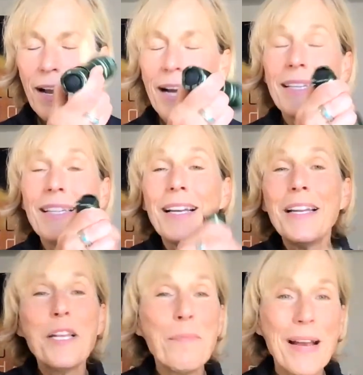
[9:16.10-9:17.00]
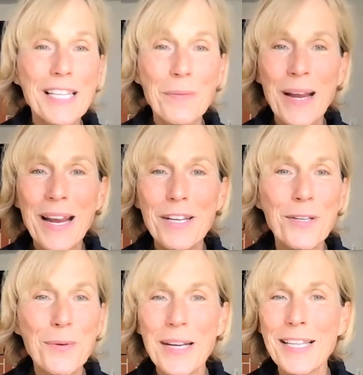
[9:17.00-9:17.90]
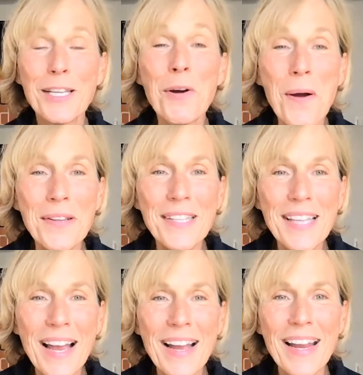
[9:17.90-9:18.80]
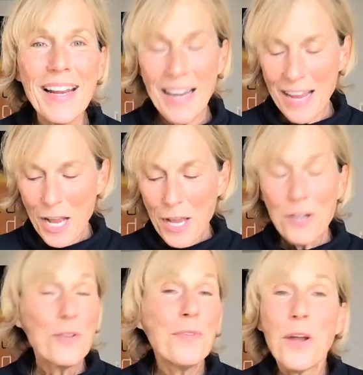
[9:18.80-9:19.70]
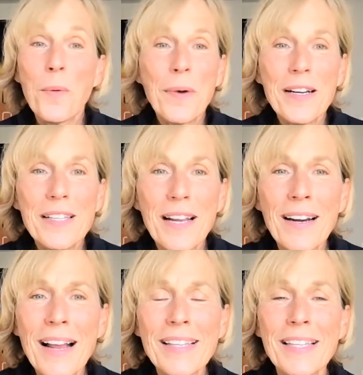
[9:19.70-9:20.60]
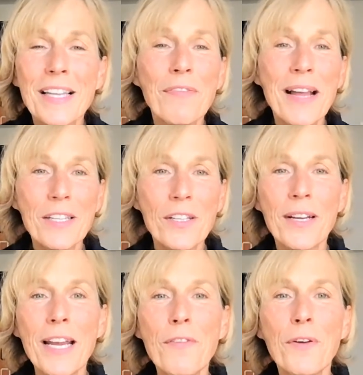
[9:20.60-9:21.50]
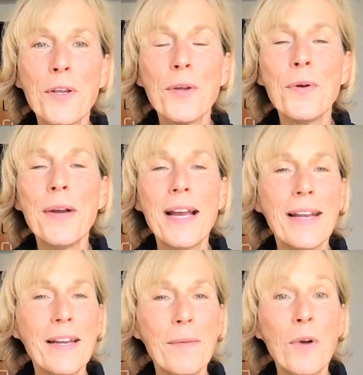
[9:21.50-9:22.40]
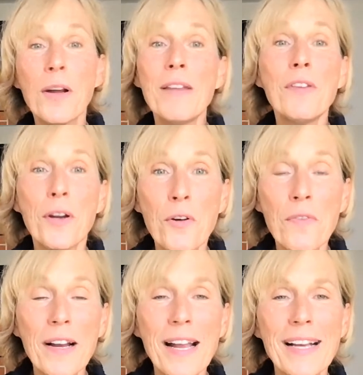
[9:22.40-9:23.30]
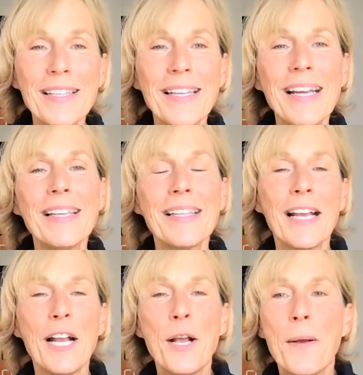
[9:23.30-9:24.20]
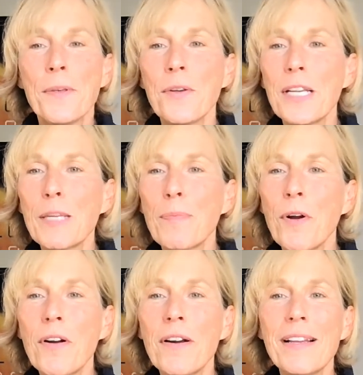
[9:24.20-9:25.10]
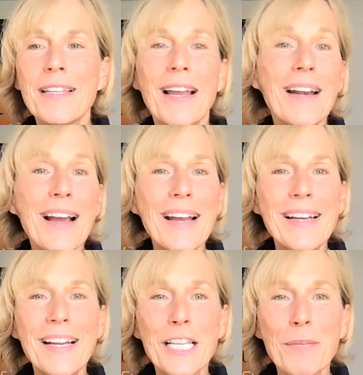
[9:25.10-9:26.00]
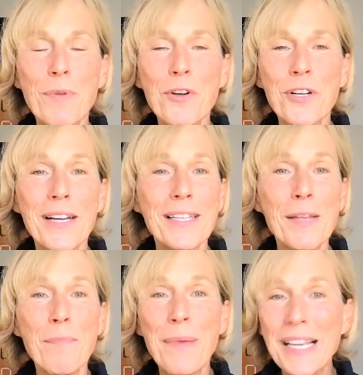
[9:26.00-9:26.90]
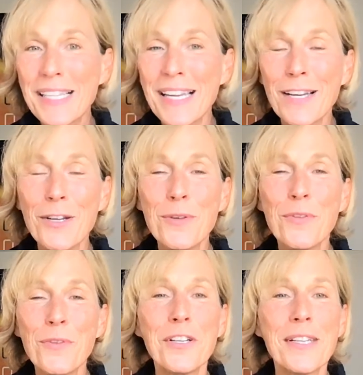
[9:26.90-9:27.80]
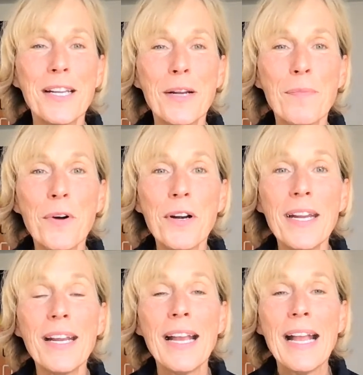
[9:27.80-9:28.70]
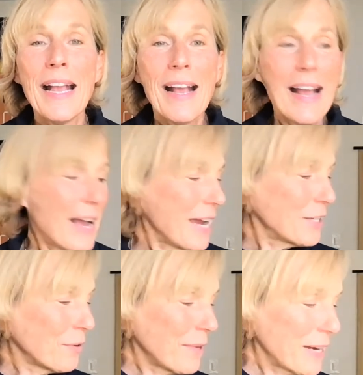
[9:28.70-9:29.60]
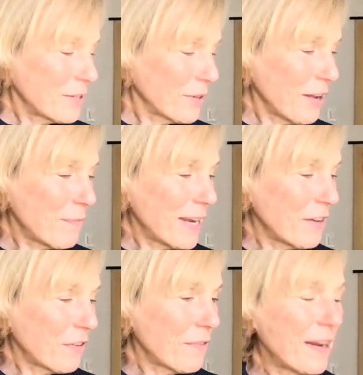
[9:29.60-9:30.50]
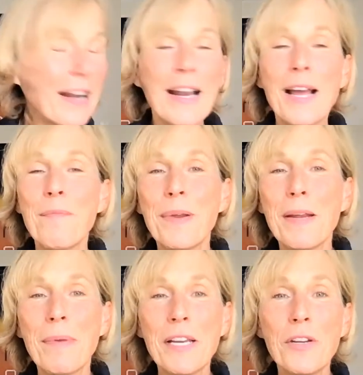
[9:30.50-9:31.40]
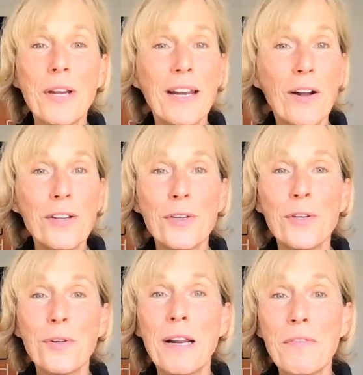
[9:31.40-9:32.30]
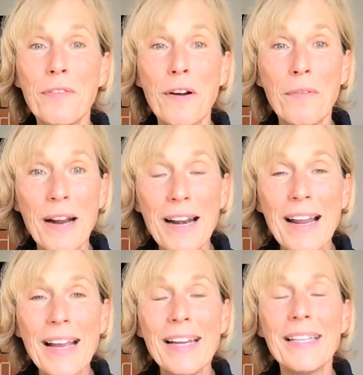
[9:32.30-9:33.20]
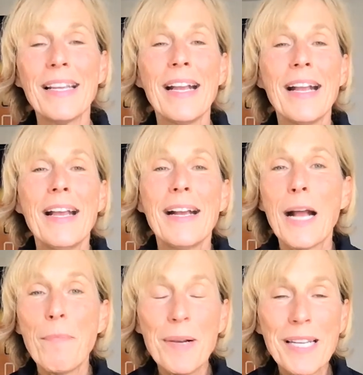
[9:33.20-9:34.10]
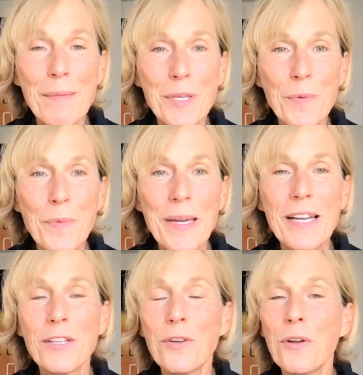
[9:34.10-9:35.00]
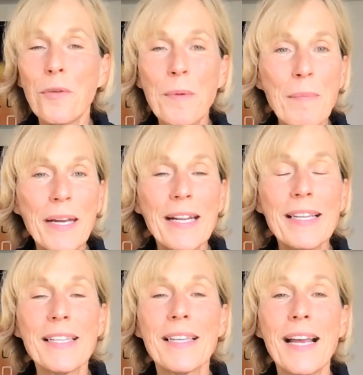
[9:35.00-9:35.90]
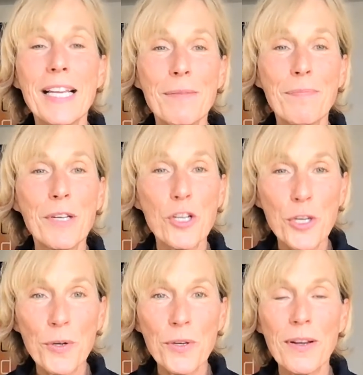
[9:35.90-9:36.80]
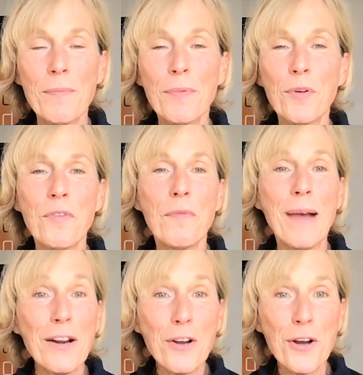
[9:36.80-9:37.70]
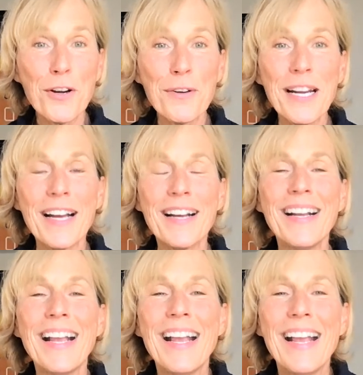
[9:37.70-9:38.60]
Ideally, the best way to do it is go outside, not wear sunglasses if that's okay for you, and or even on overcast days. So explore sunlight exposure is the best thing to do first thing in the morning. I don't have my infrared lamp here, but you can also do infrared light a couple of times a week, 2 to 3 minutes, has been shown to improve mitochondria